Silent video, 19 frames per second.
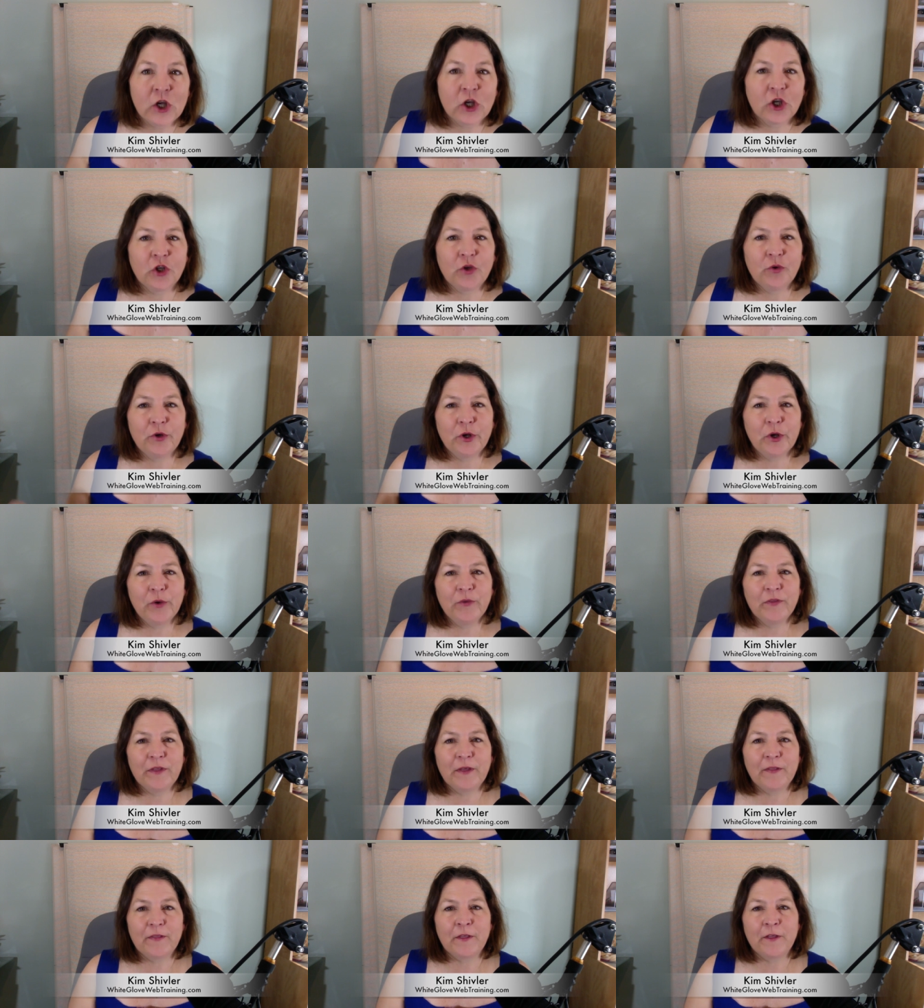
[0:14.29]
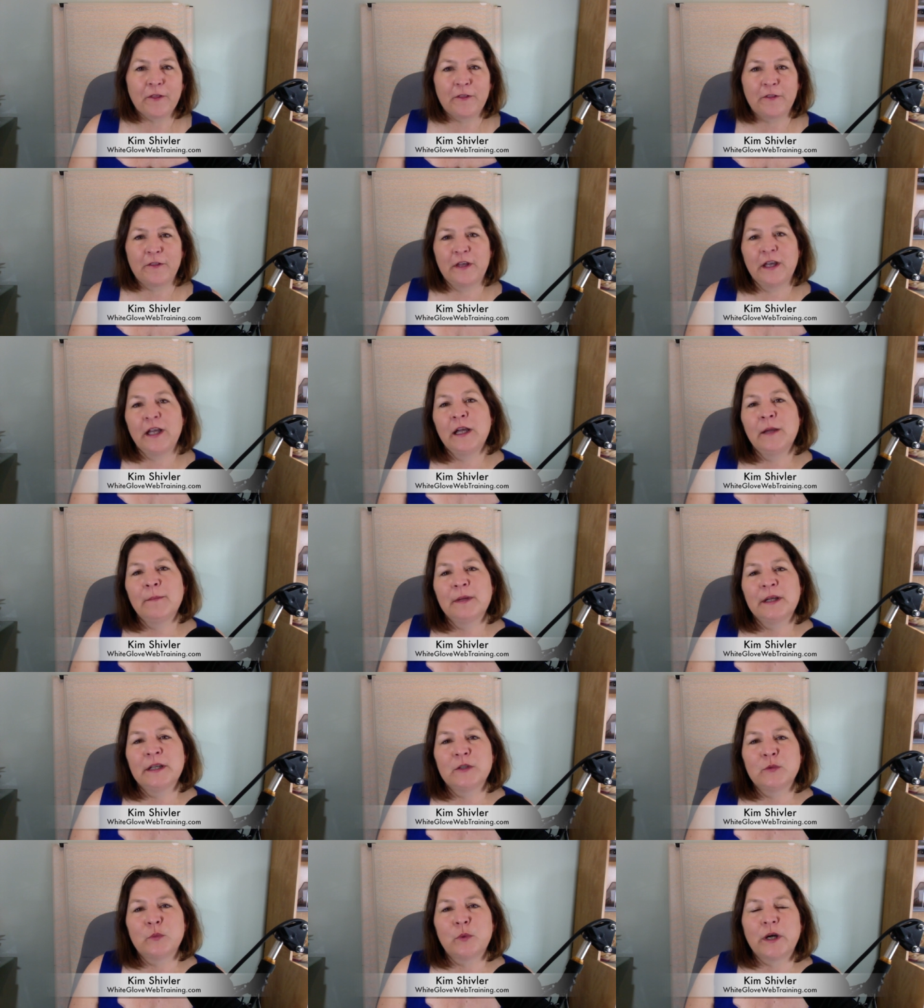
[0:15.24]
you know that the theme
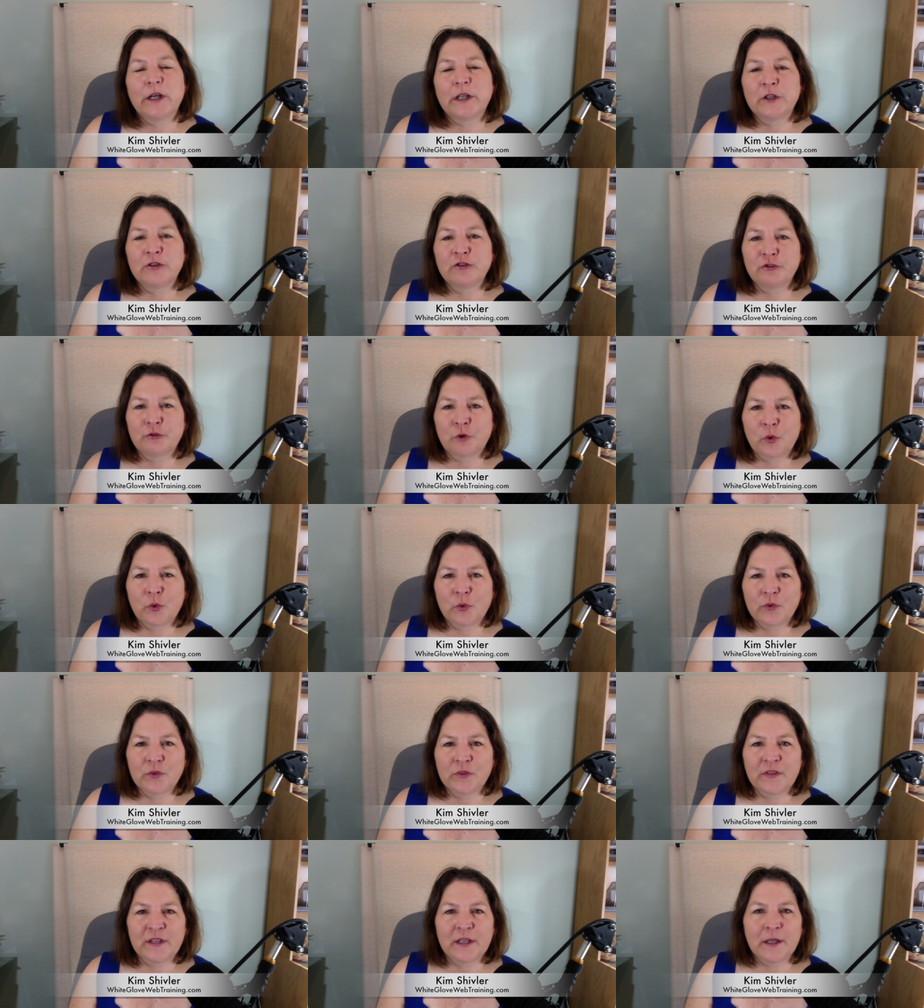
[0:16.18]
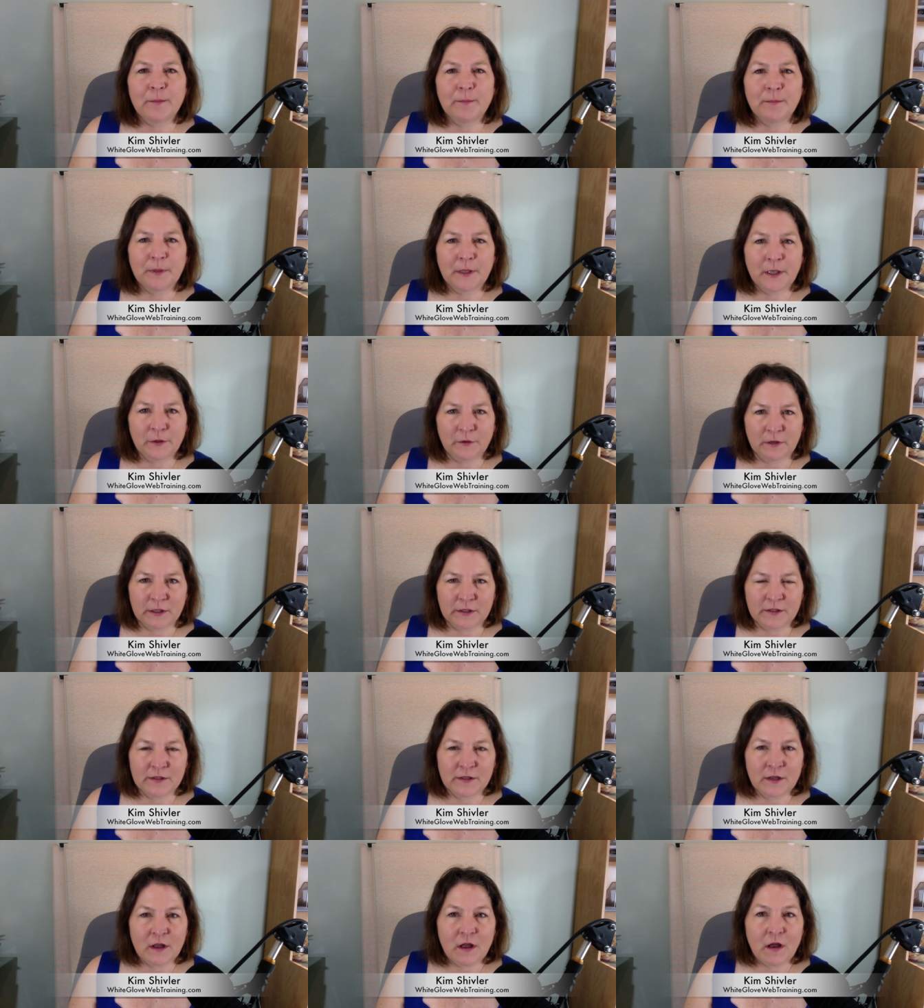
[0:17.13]
is what controls the
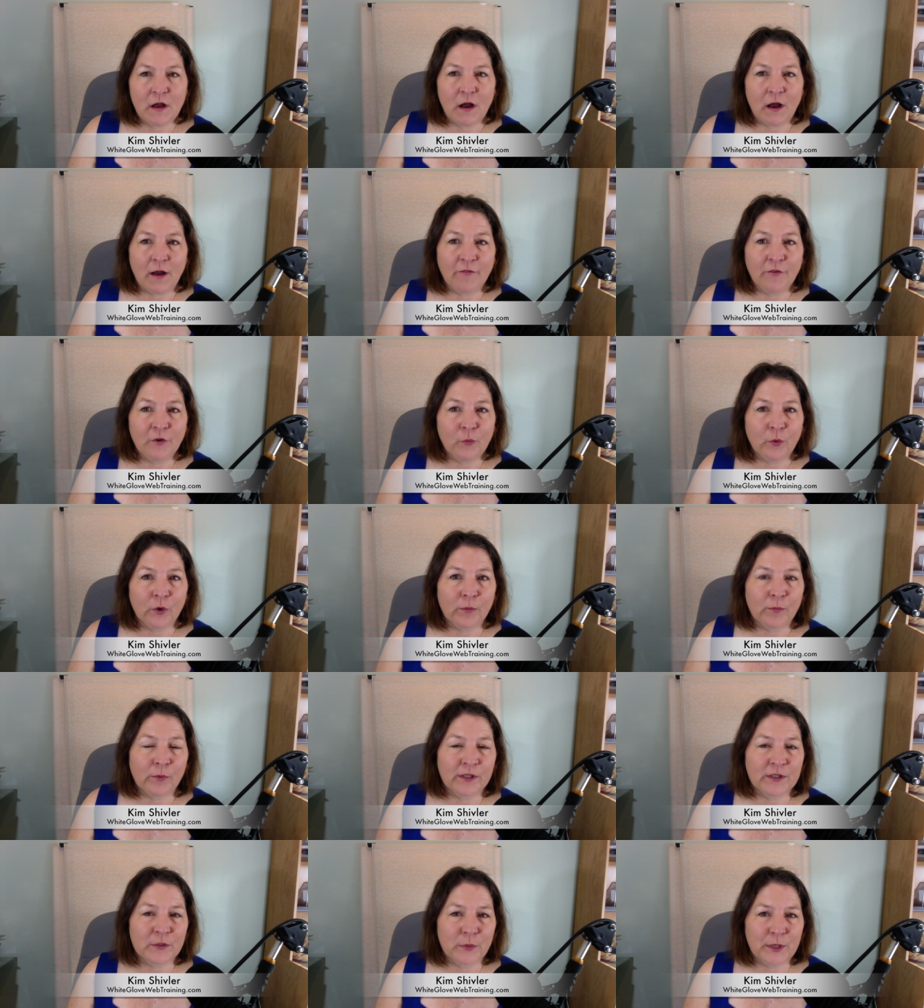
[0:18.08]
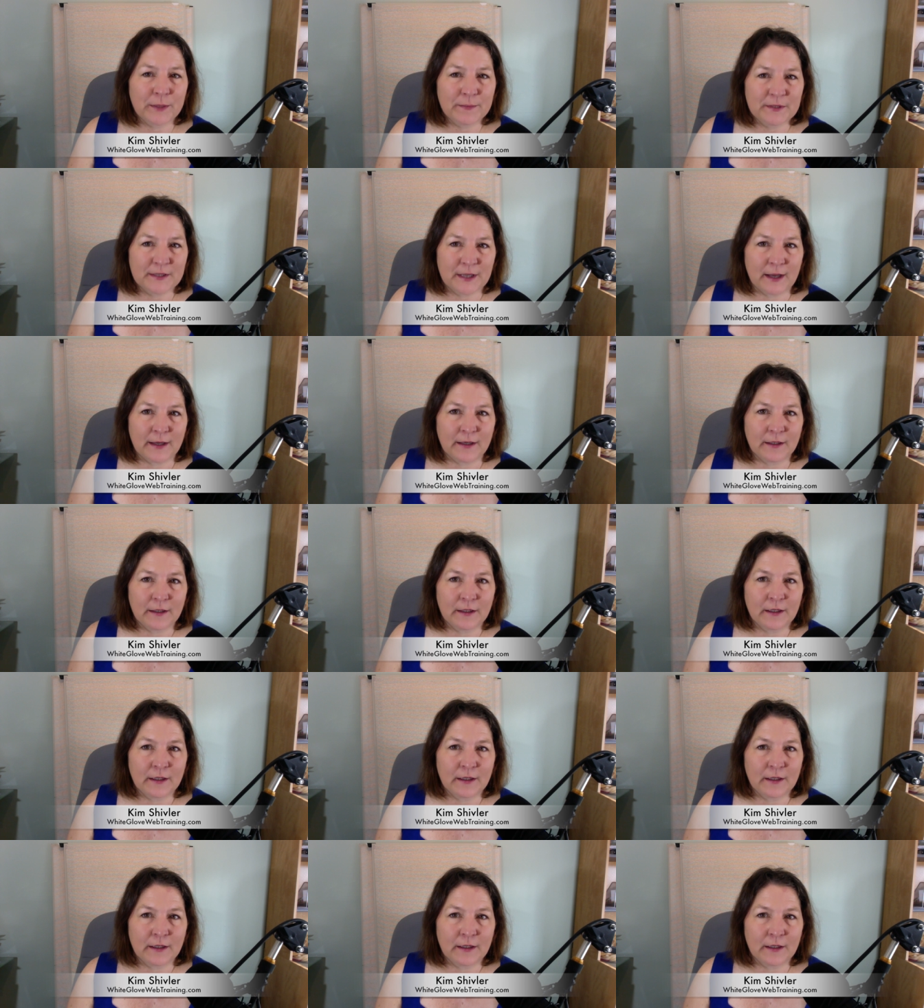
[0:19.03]
appearance of your WordPress website.